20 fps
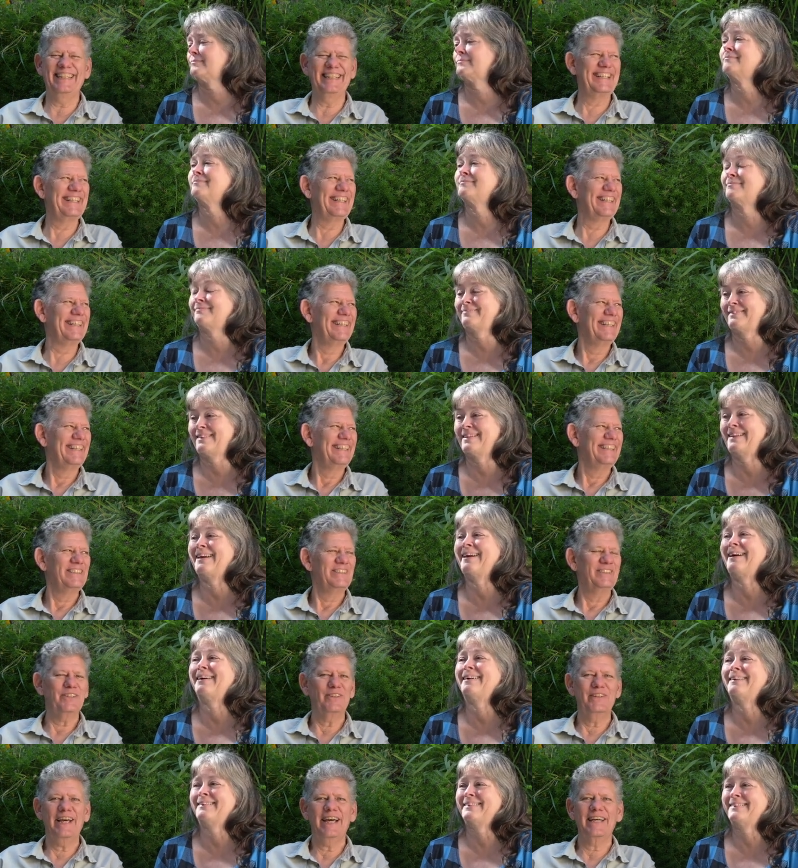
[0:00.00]
Speaker 1: yeah.
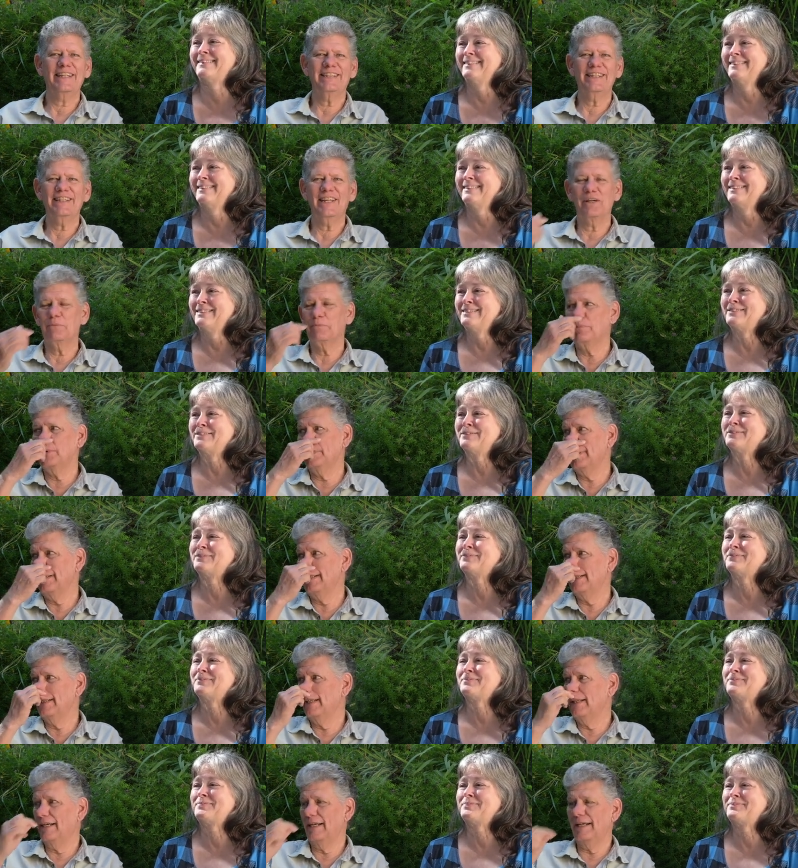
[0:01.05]
So that uh,
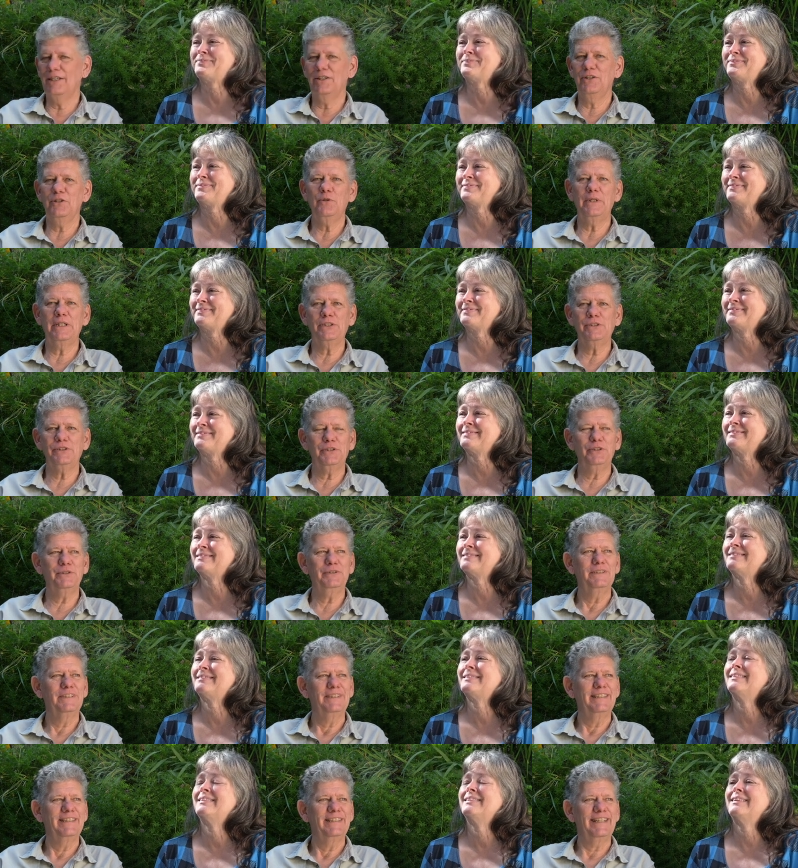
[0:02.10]
presented a, a, new issue.
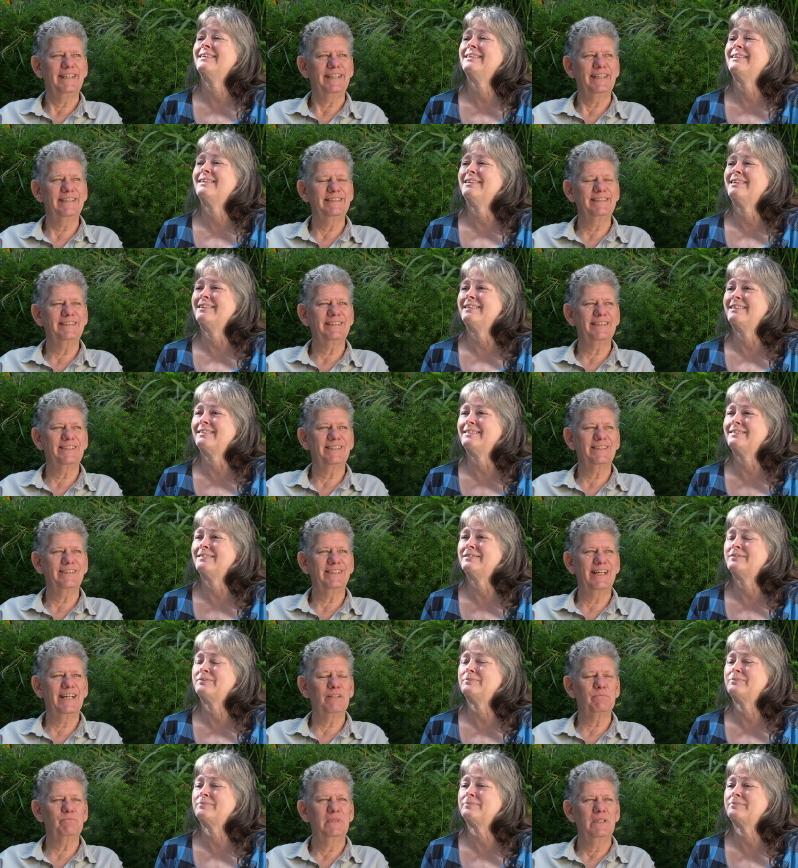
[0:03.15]
And so
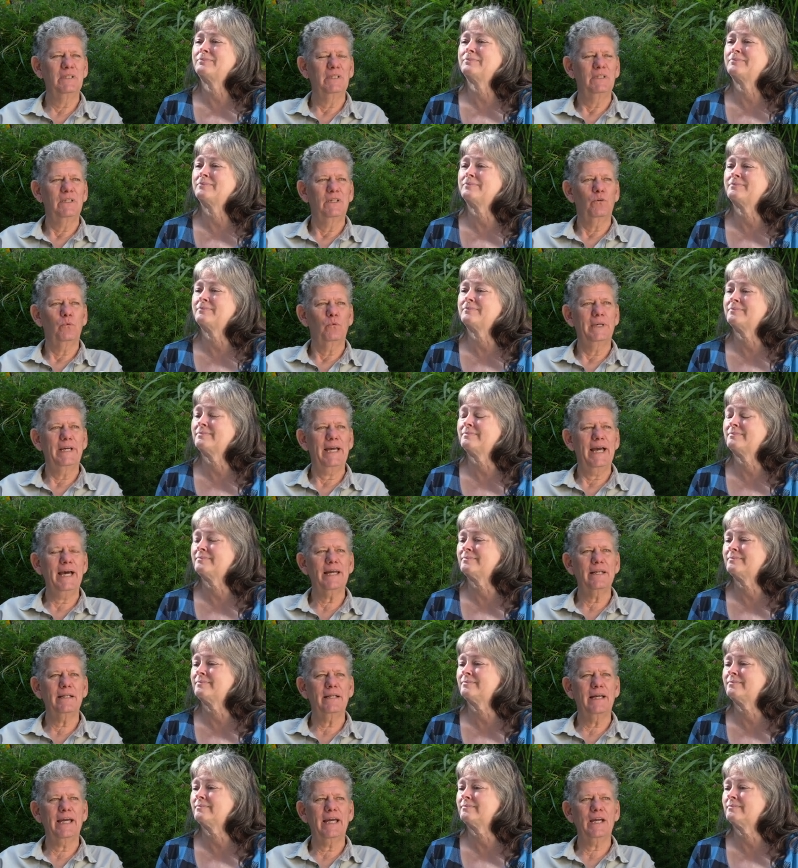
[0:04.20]
um, we had
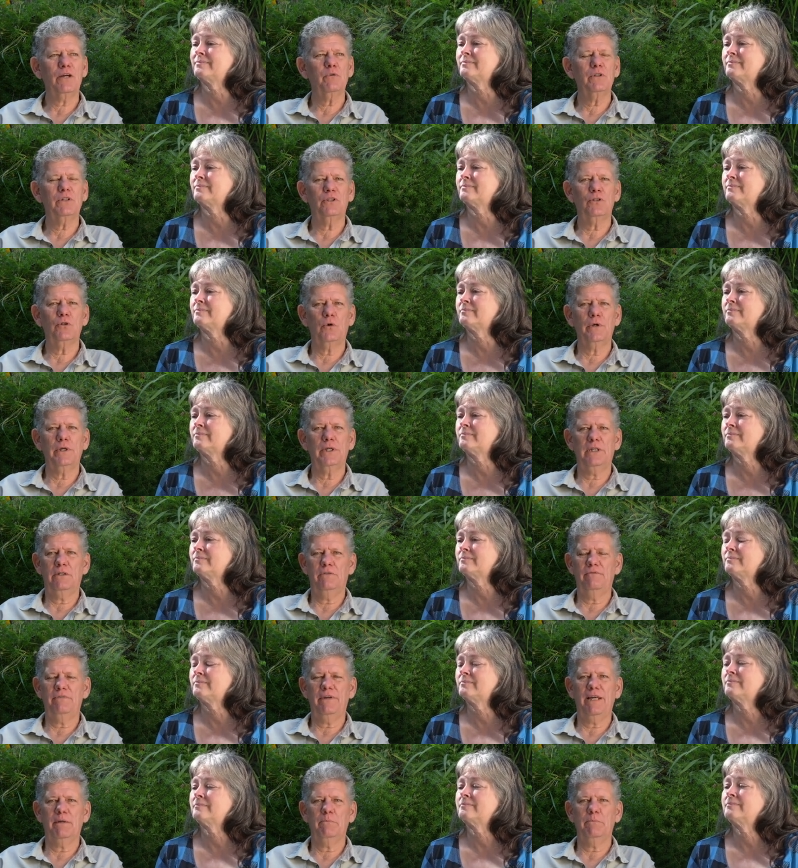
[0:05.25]
an
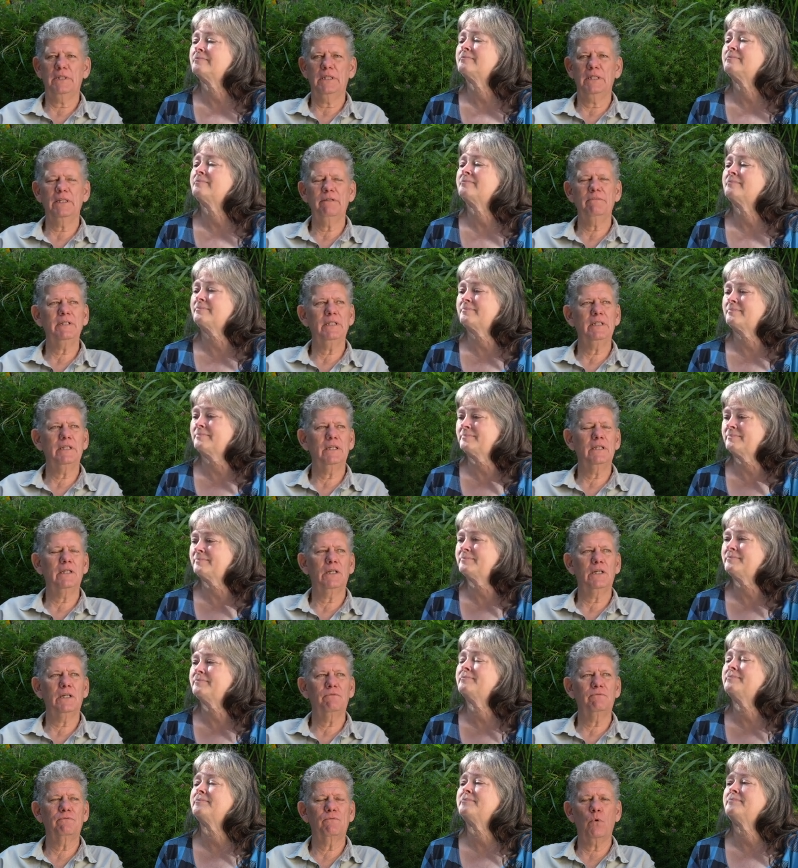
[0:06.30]
Ecuadorian family living in
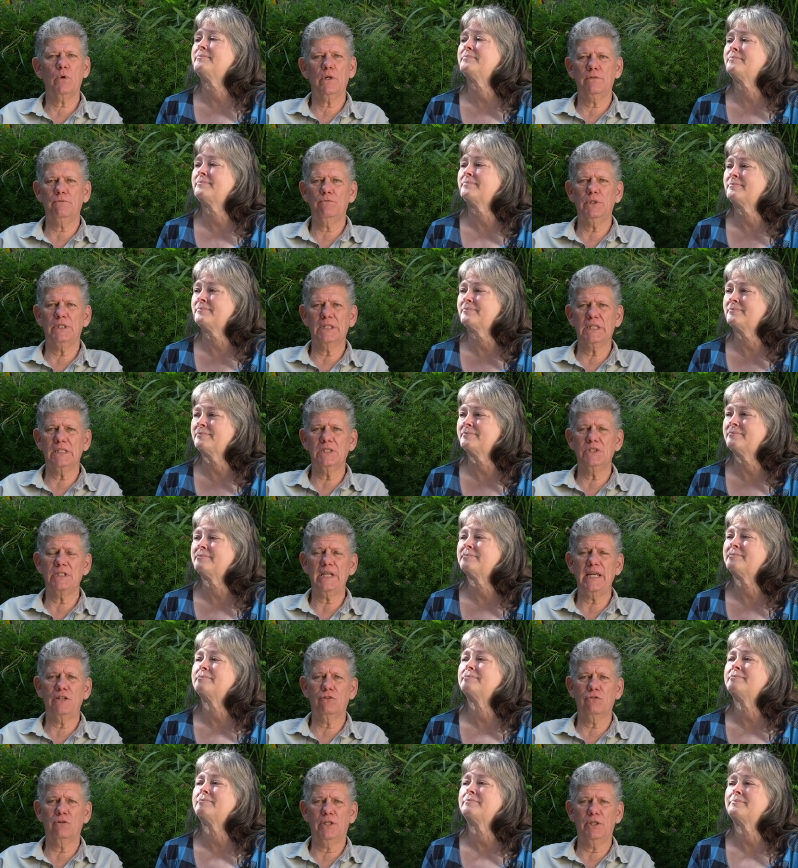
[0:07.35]
a 40 foot
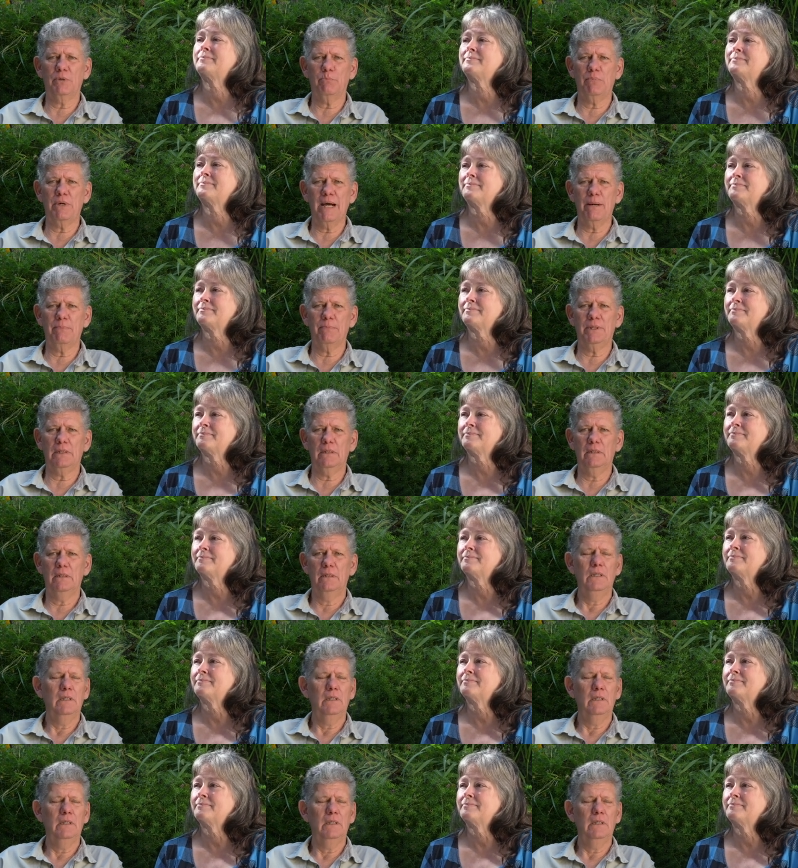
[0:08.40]
container on the property.